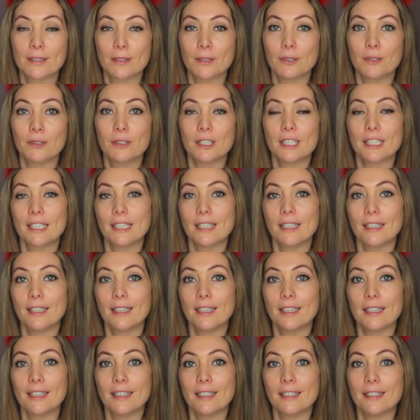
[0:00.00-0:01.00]
so
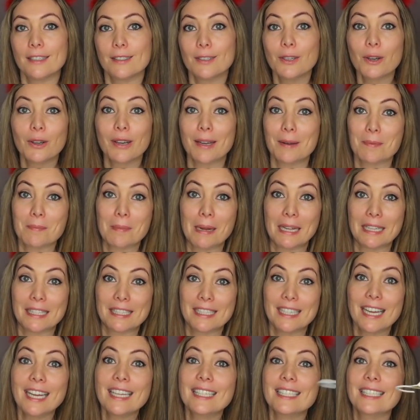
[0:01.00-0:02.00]
she is not in
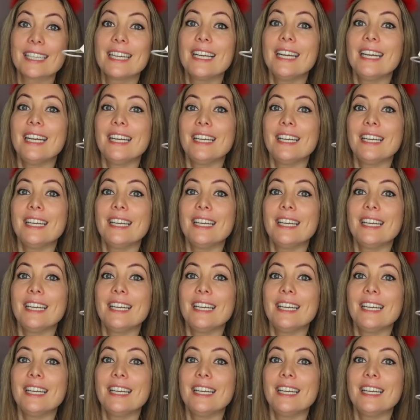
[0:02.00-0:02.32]
pants yet.